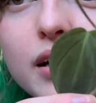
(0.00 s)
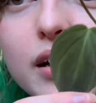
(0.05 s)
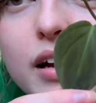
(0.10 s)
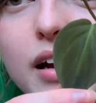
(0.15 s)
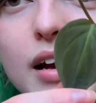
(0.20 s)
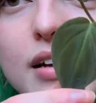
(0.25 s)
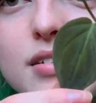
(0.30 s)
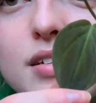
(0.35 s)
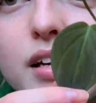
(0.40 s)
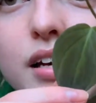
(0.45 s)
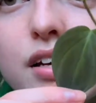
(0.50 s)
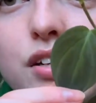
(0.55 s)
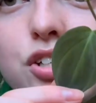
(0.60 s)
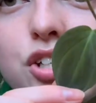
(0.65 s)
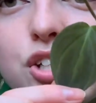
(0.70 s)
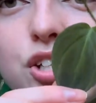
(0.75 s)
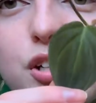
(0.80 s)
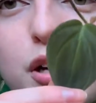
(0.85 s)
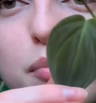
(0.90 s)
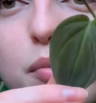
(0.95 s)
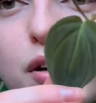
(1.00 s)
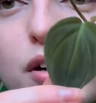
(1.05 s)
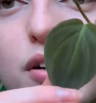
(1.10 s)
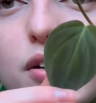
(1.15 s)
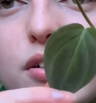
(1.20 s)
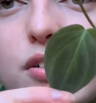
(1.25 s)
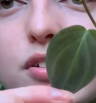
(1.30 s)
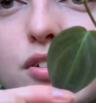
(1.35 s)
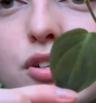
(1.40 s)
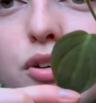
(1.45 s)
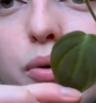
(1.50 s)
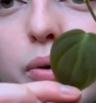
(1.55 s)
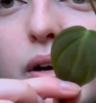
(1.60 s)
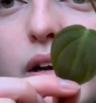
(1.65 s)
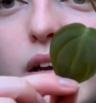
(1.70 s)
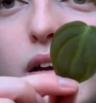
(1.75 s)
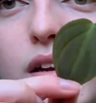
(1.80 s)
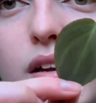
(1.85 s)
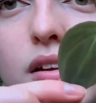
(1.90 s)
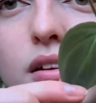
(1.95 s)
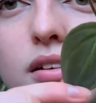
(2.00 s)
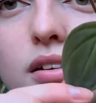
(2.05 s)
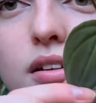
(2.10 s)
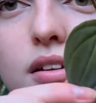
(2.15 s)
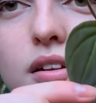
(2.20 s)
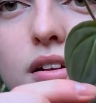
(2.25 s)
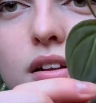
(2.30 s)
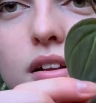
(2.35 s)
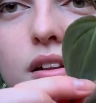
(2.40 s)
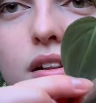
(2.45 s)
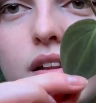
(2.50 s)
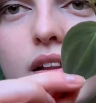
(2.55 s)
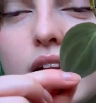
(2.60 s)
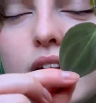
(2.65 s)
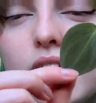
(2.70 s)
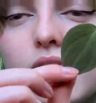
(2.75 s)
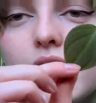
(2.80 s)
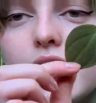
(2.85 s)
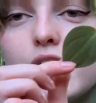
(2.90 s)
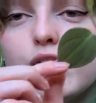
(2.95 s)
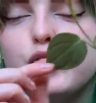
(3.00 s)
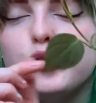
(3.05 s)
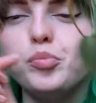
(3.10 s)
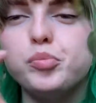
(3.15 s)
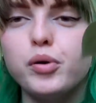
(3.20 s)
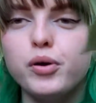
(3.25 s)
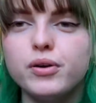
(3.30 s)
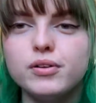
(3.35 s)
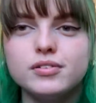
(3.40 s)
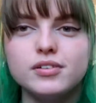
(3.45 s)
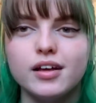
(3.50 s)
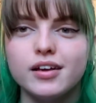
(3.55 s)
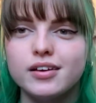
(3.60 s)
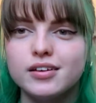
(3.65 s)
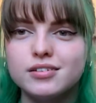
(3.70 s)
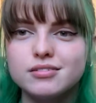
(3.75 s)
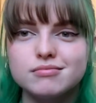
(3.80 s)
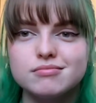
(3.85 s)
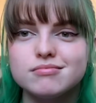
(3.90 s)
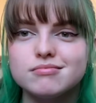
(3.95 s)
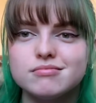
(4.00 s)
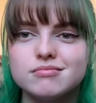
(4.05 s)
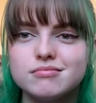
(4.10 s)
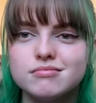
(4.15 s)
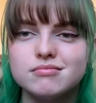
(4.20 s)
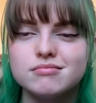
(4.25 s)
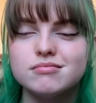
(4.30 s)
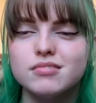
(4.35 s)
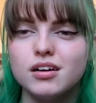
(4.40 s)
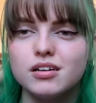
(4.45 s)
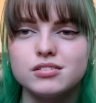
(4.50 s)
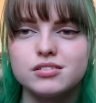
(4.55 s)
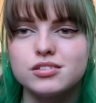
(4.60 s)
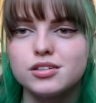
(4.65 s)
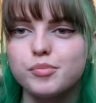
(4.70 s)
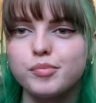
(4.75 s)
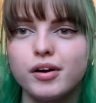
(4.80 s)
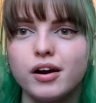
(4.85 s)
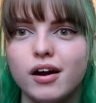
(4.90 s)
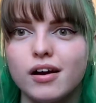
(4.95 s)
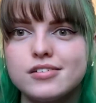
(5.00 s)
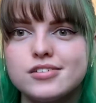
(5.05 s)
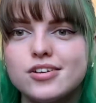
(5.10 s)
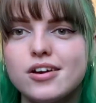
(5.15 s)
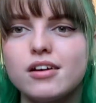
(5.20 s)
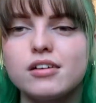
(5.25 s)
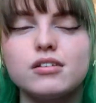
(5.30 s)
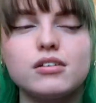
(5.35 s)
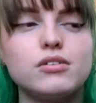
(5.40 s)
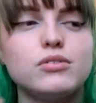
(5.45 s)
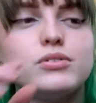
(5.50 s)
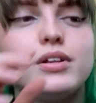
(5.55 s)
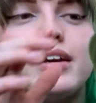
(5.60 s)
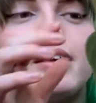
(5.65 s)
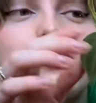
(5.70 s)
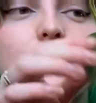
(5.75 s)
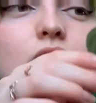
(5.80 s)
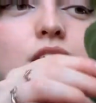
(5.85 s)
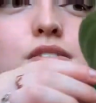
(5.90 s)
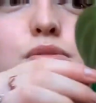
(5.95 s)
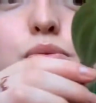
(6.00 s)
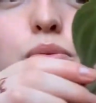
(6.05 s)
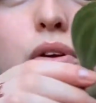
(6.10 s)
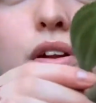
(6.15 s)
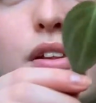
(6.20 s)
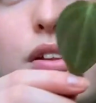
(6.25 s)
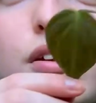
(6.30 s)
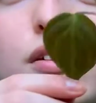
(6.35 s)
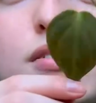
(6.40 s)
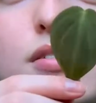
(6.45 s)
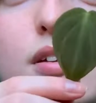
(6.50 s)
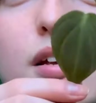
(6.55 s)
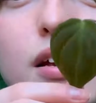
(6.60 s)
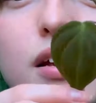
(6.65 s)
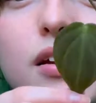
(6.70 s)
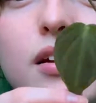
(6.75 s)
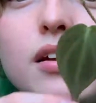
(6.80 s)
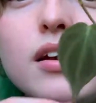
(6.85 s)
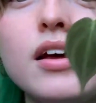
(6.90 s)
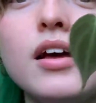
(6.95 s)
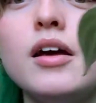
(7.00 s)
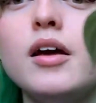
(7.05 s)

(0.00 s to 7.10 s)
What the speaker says: It has like a shimmer to it. Like if you put like a shimmer eyeshadow, like that's what it looks like.